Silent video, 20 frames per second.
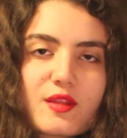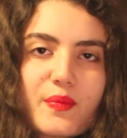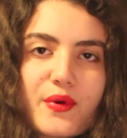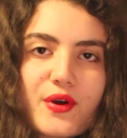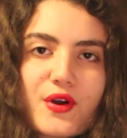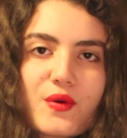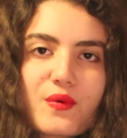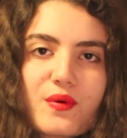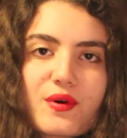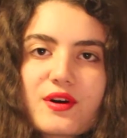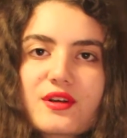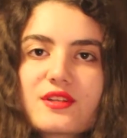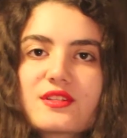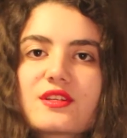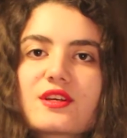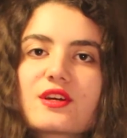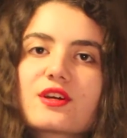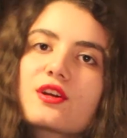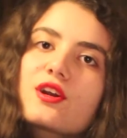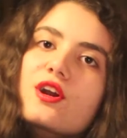the book
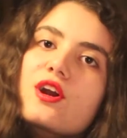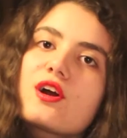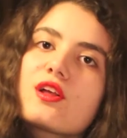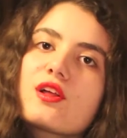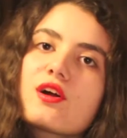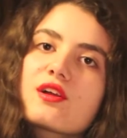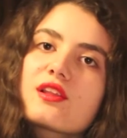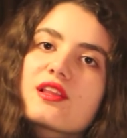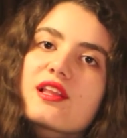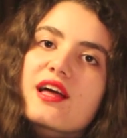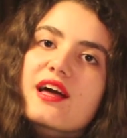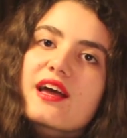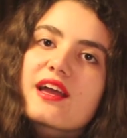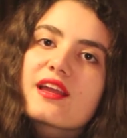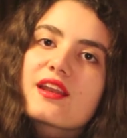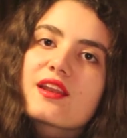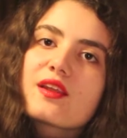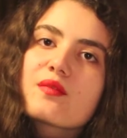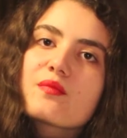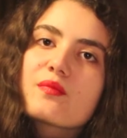was Girl
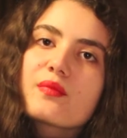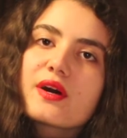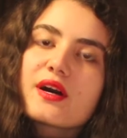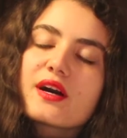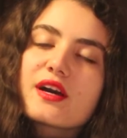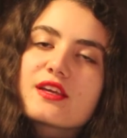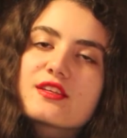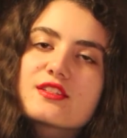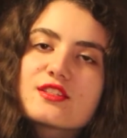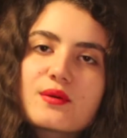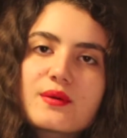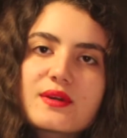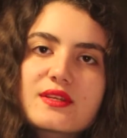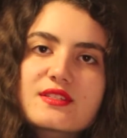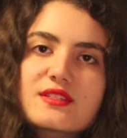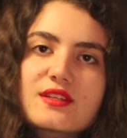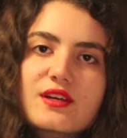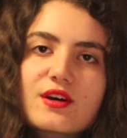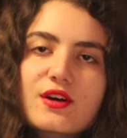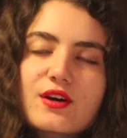Online by Zoe
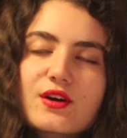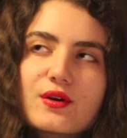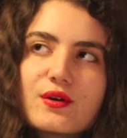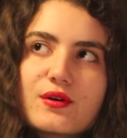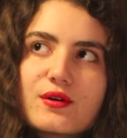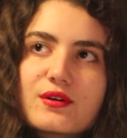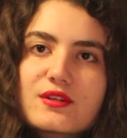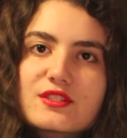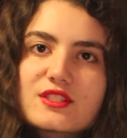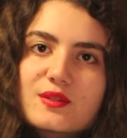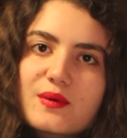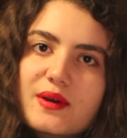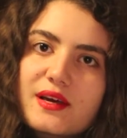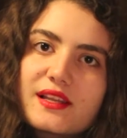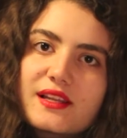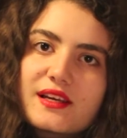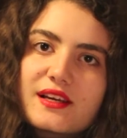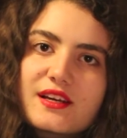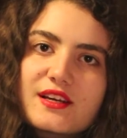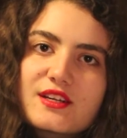Sugg or
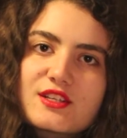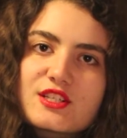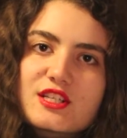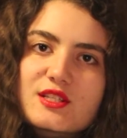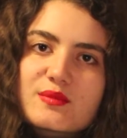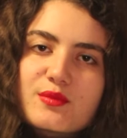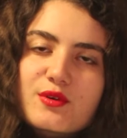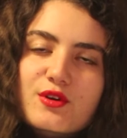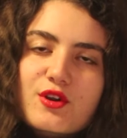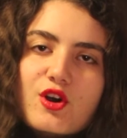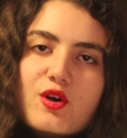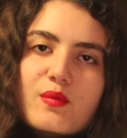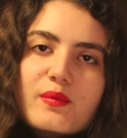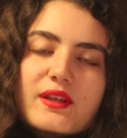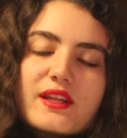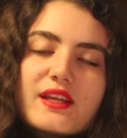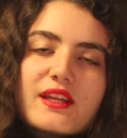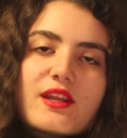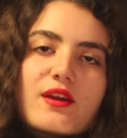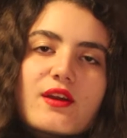Zoella as she's more commonly